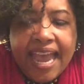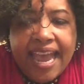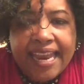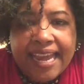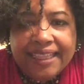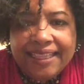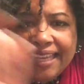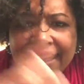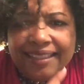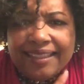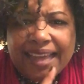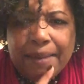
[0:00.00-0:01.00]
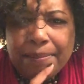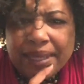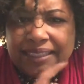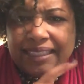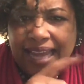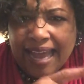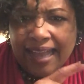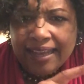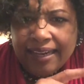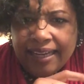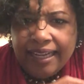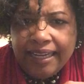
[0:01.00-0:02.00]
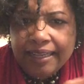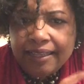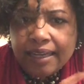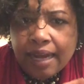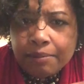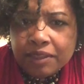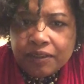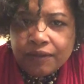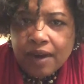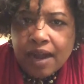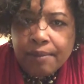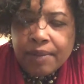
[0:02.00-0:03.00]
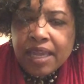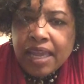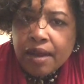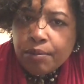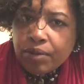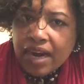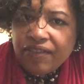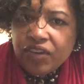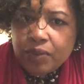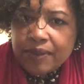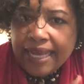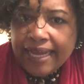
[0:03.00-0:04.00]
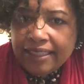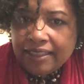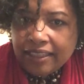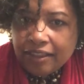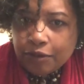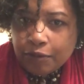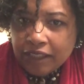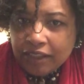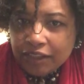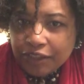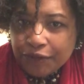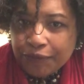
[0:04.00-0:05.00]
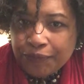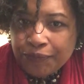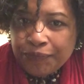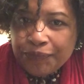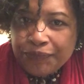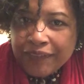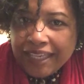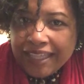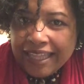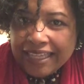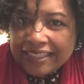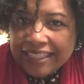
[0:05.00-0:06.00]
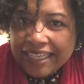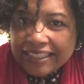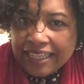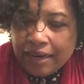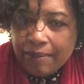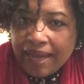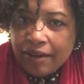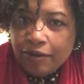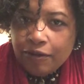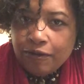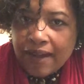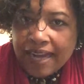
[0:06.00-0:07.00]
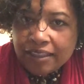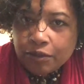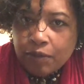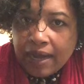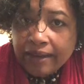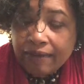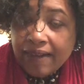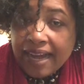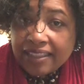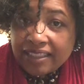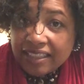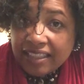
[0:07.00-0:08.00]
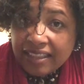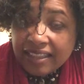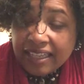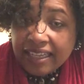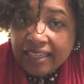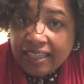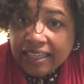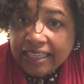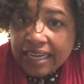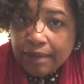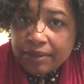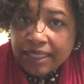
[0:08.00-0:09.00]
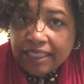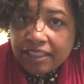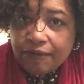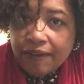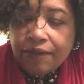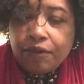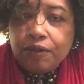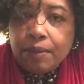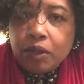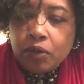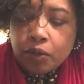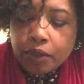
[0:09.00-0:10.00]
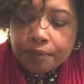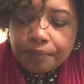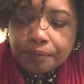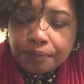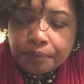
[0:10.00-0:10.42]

And I think that mentality comes from Proverbs 18:22 that says that a man who finds a wife finds a good thing and he obtains favor from the Lord.